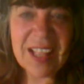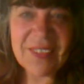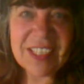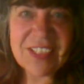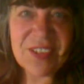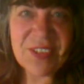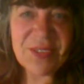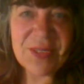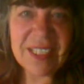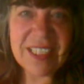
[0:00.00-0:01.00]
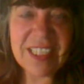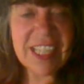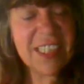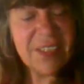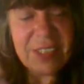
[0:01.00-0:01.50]
So
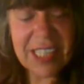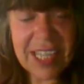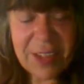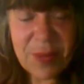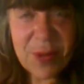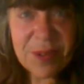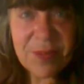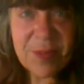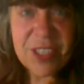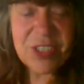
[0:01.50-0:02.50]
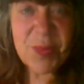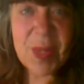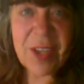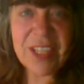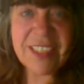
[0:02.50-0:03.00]
if you'd like any more information
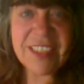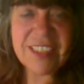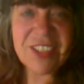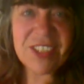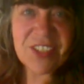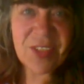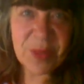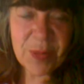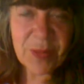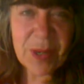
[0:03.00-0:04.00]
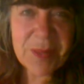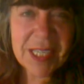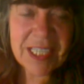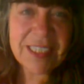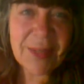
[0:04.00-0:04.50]
about it, just go to my
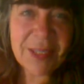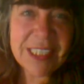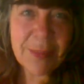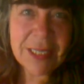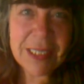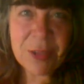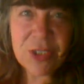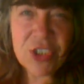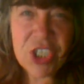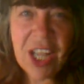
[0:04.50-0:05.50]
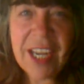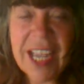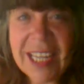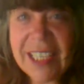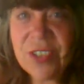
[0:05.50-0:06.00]
website,
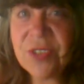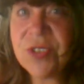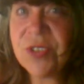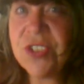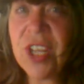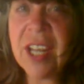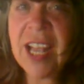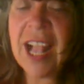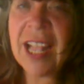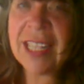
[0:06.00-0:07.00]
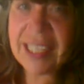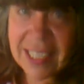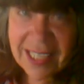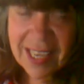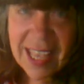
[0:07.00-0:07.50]

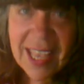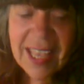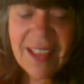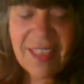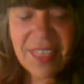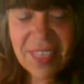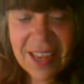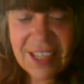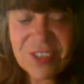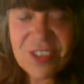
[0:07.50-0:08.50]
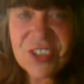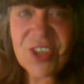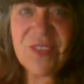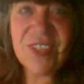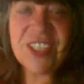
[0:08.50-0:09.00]
www.eileenotoole.ie. Thank you so
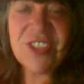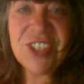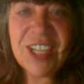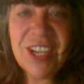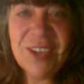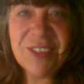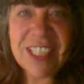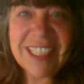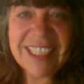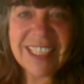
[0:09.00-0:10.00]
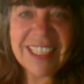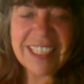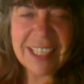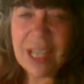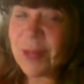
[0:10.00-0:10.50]
much for clicking in and
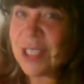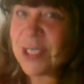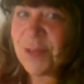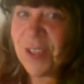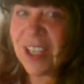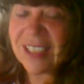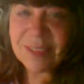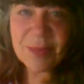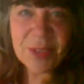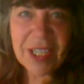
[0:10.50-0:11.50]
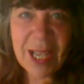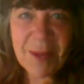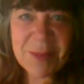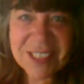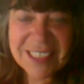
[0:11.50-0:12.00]
coming this far,
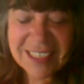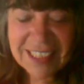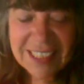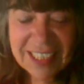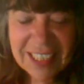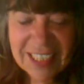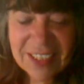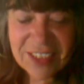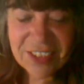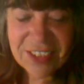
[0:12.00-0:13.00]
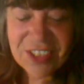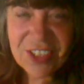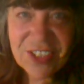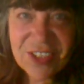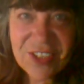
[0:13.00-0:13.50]
perhaps. Goodness
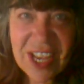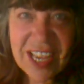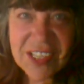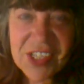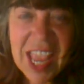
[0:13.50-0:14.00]
knows who has.